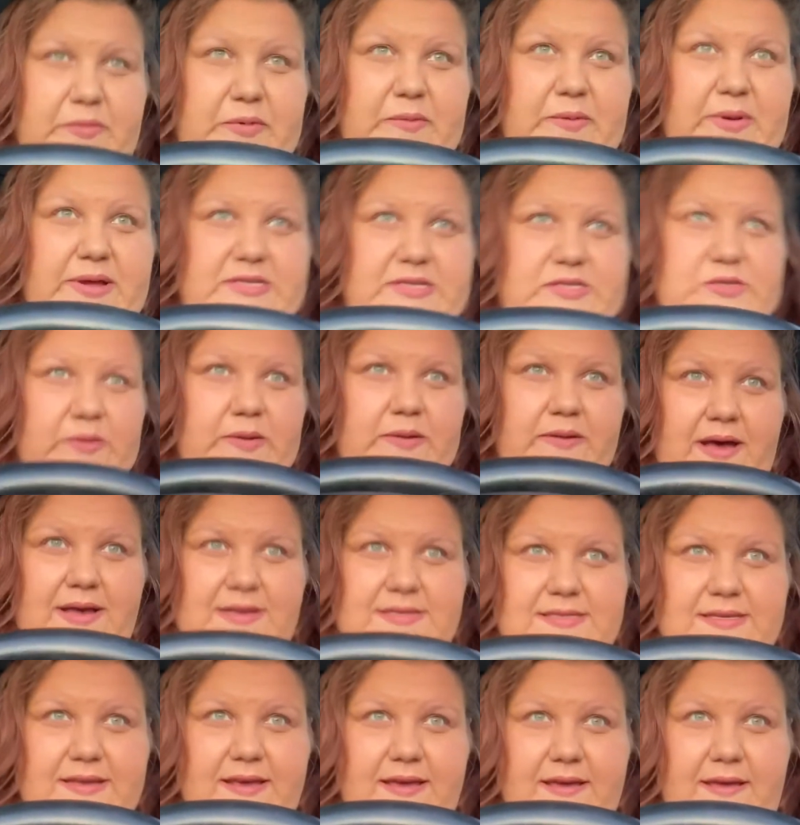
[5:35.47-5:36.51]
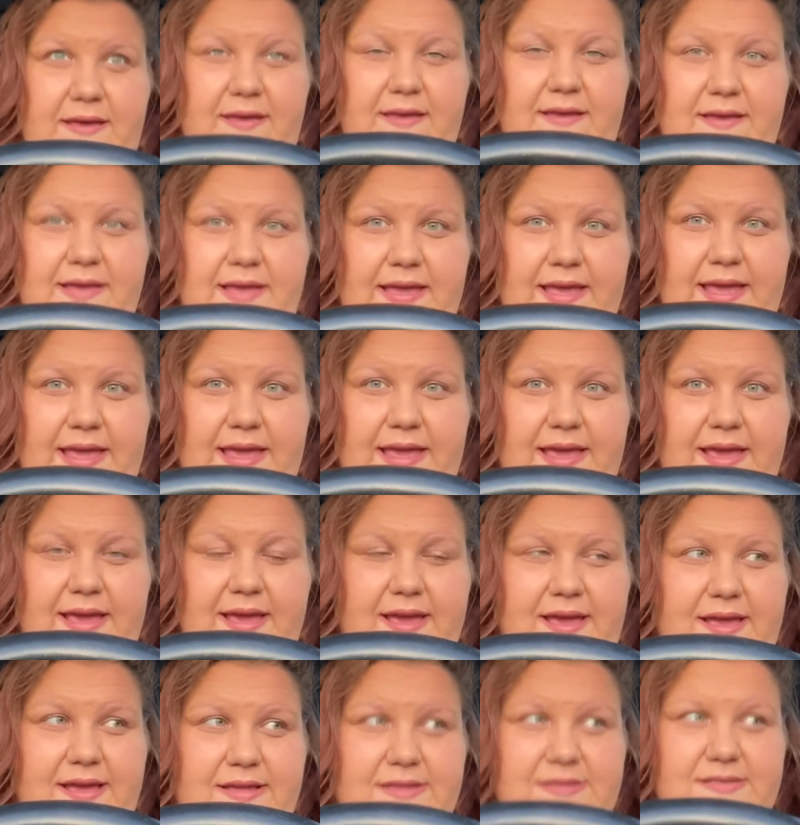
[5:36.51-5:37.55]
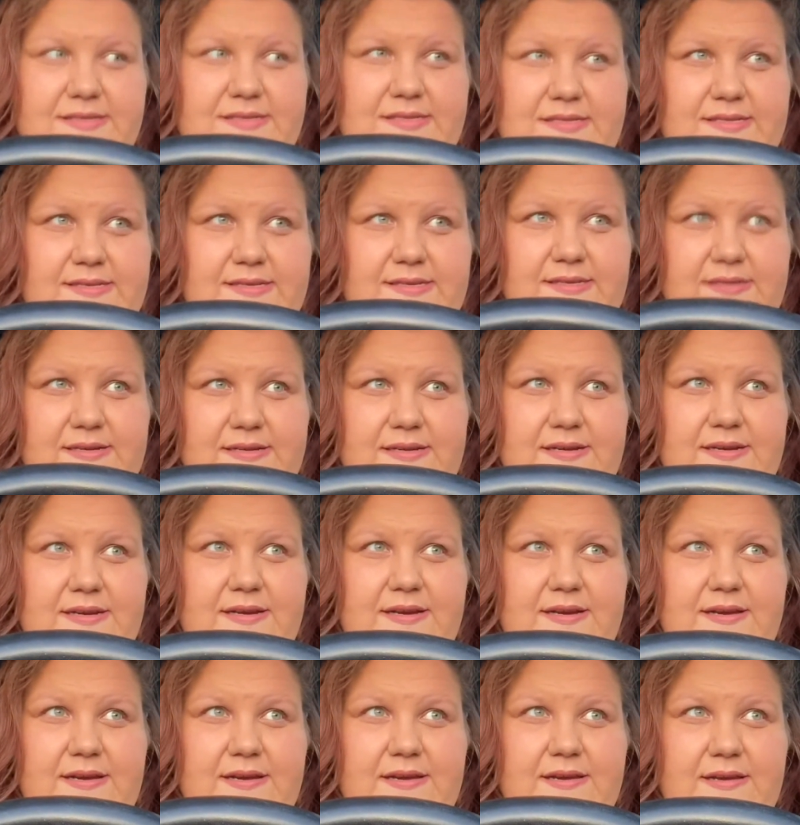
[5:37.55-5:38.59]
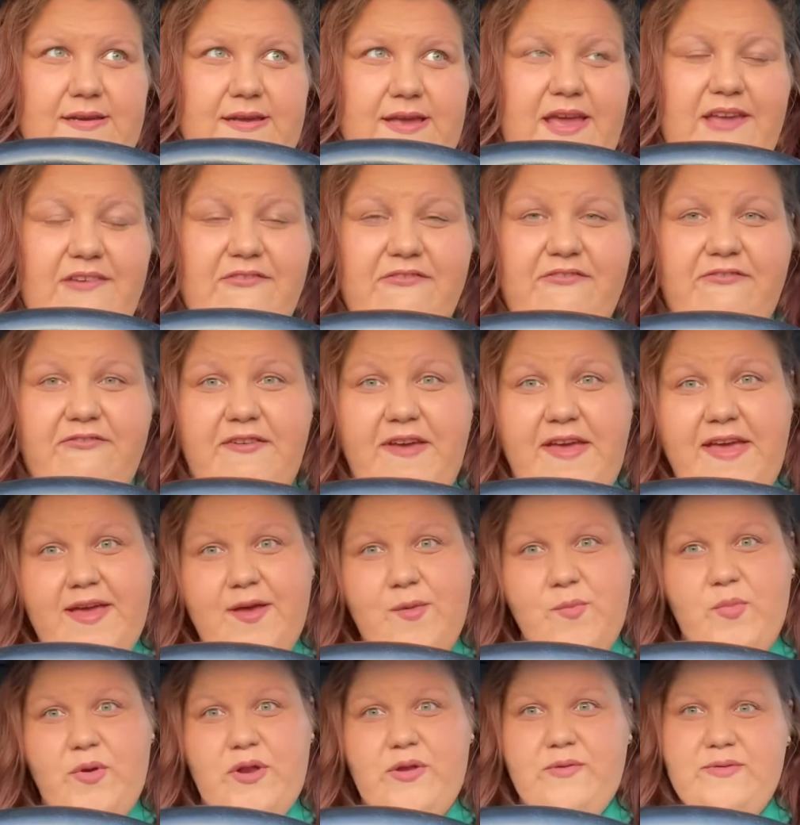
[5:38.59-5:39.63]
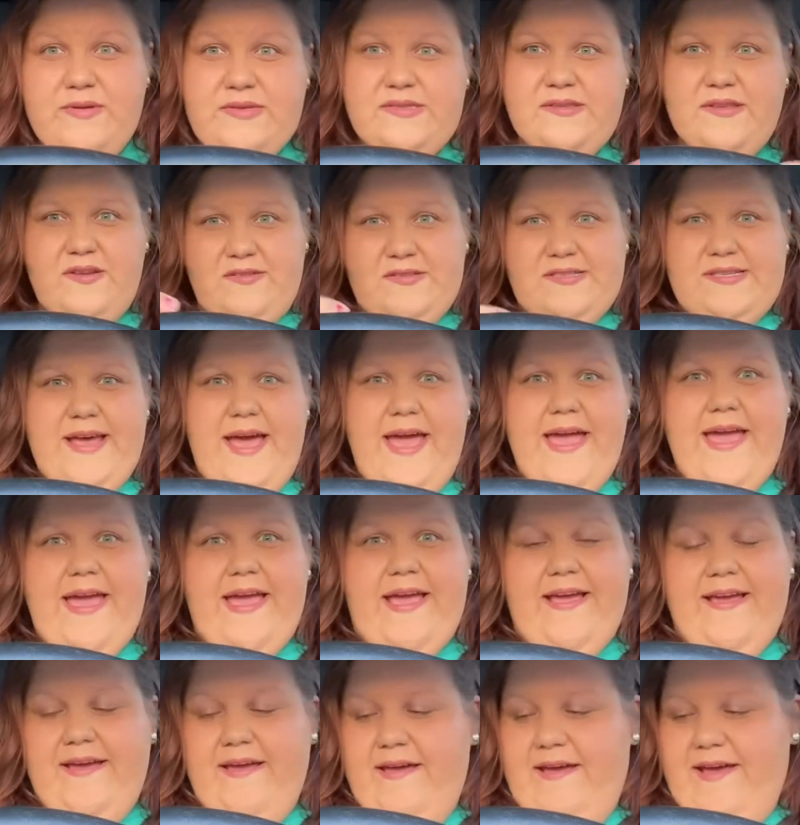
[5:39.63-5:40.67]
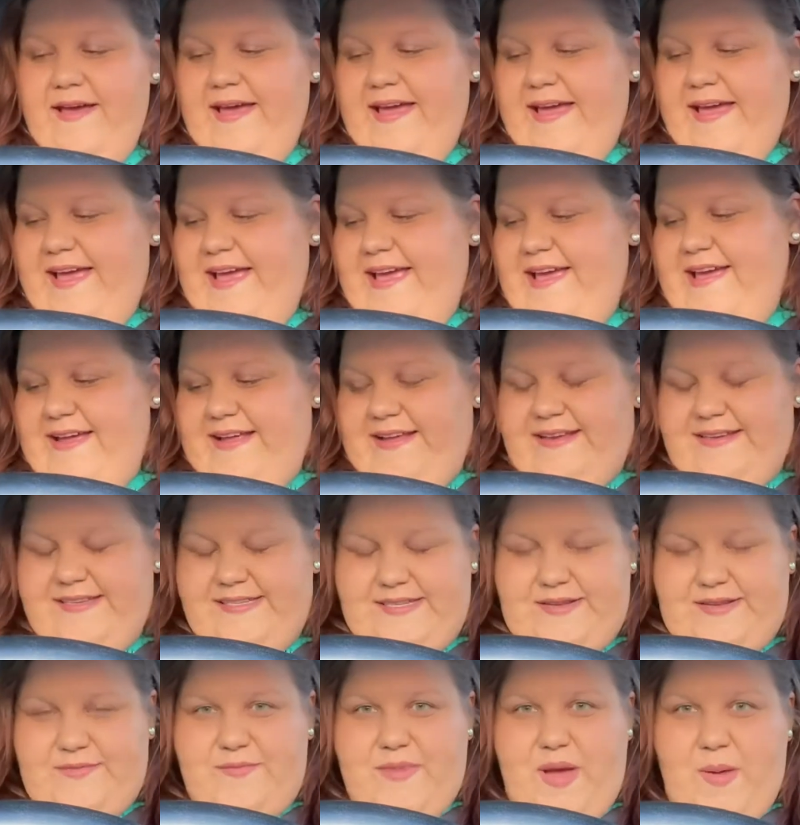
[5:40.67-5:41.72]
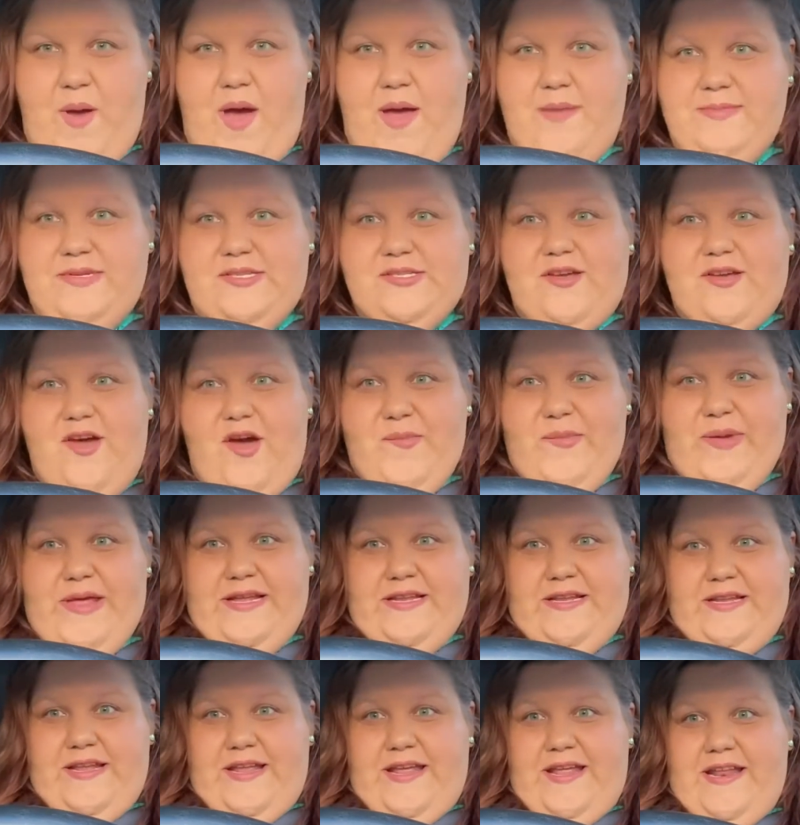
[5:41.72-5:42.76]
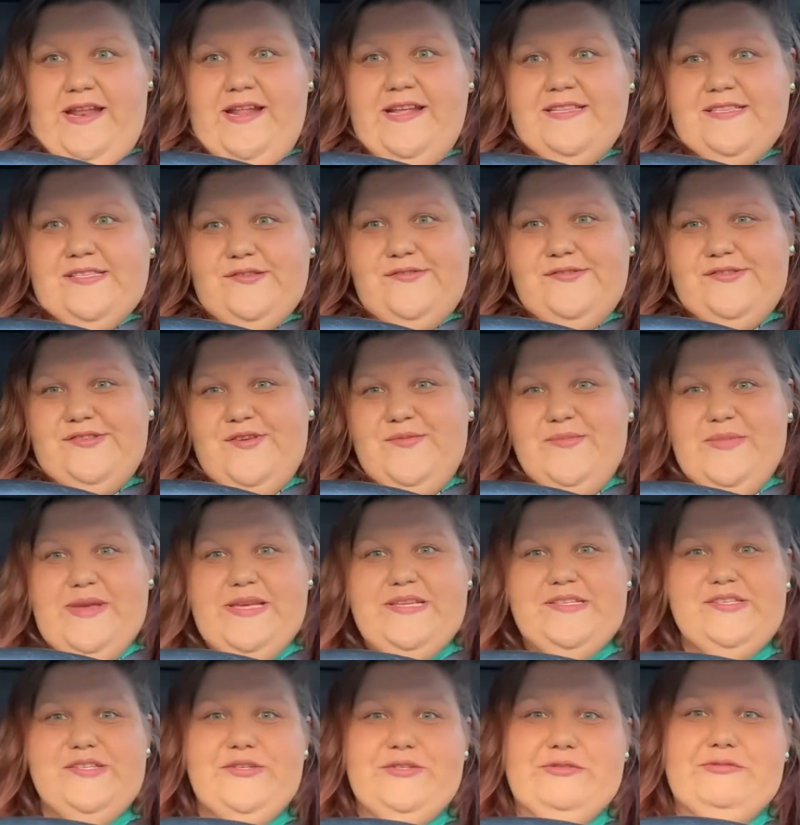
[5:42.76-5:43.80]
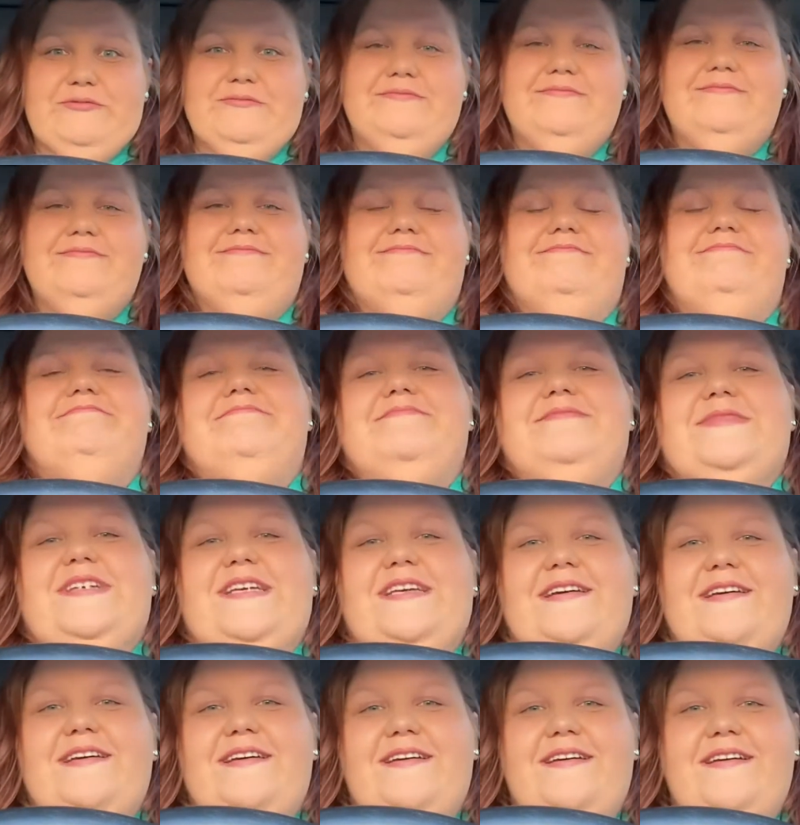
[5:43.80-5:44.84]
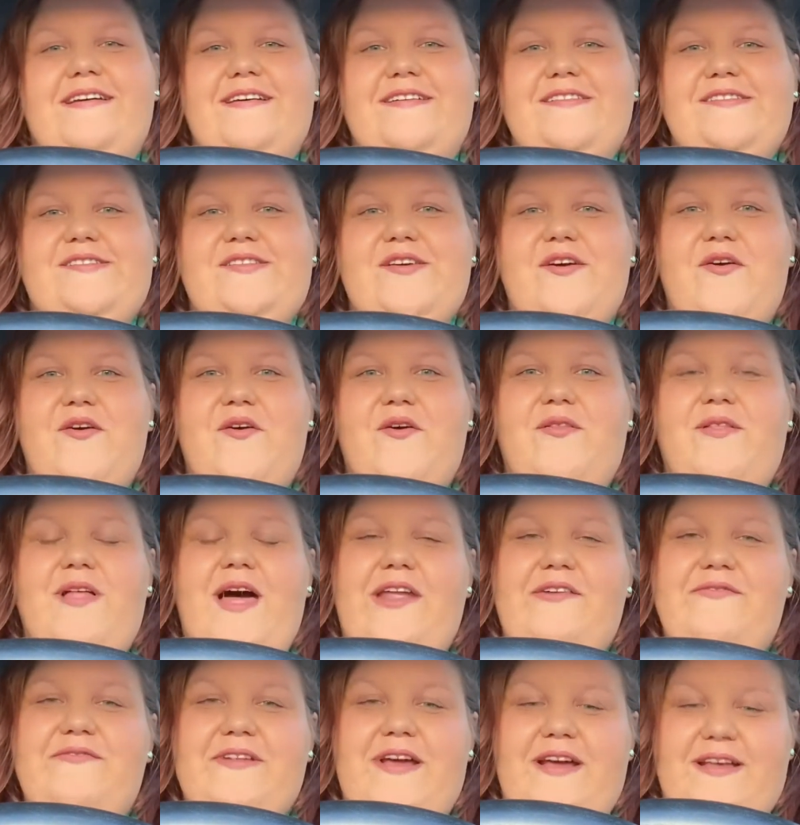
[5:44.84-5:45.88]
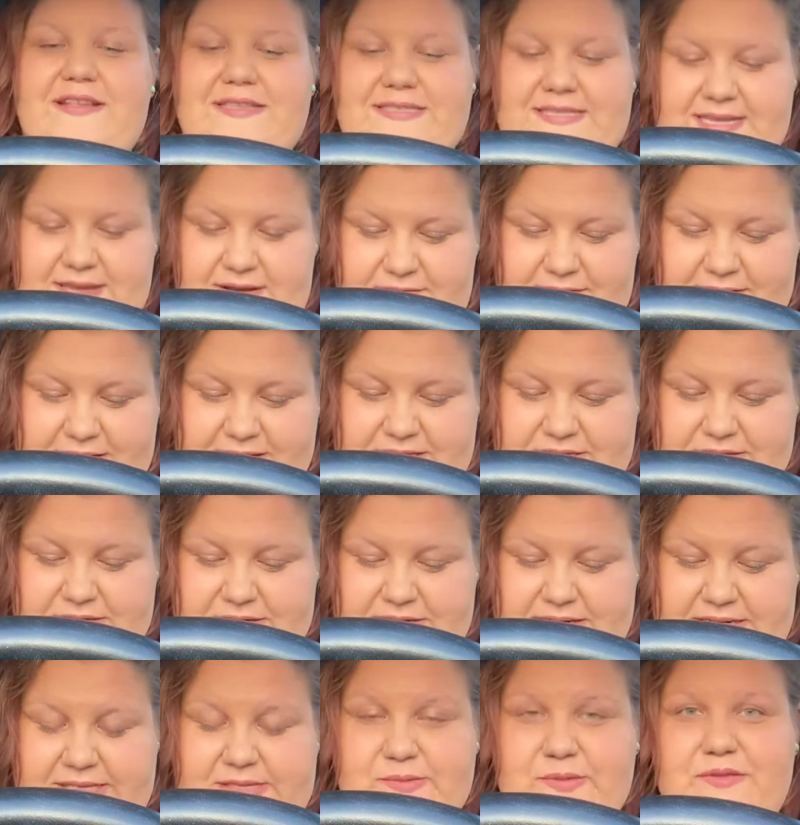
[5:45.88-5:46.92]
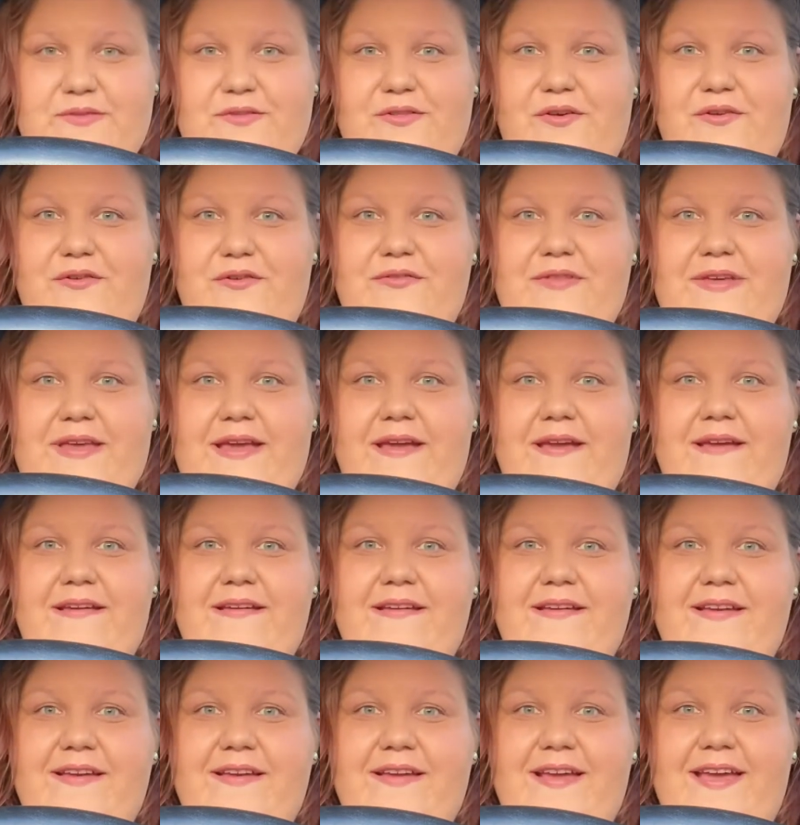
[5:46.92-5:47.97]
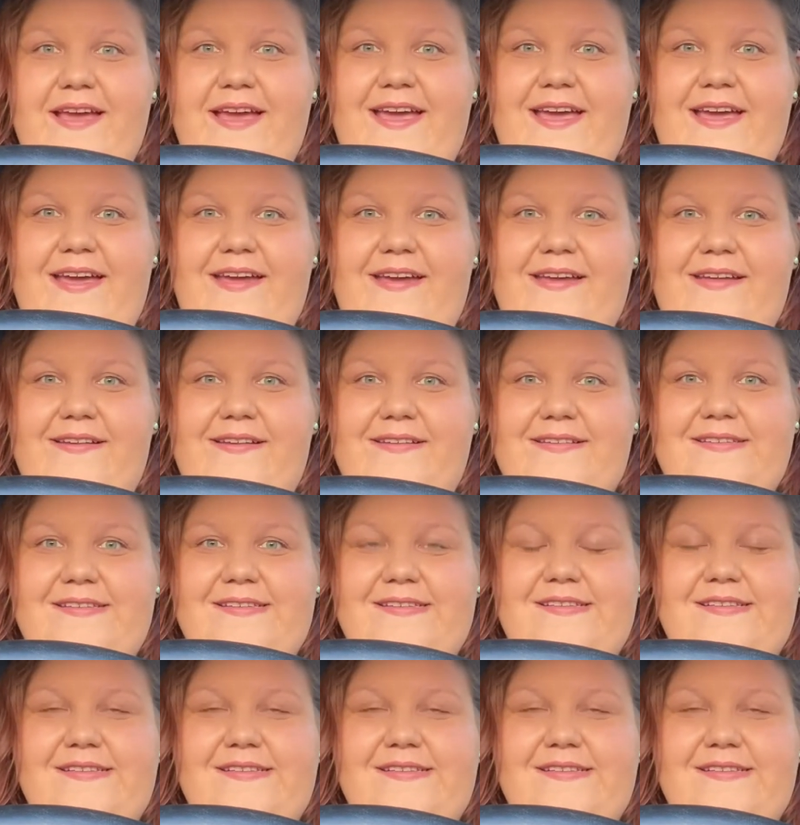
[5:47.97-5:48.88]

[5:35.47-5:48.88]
went to Alaska, and it fit, but it was a little tight, and my mom just commented, and it's loose on me too. So a lot of non-scale victories with clothing, and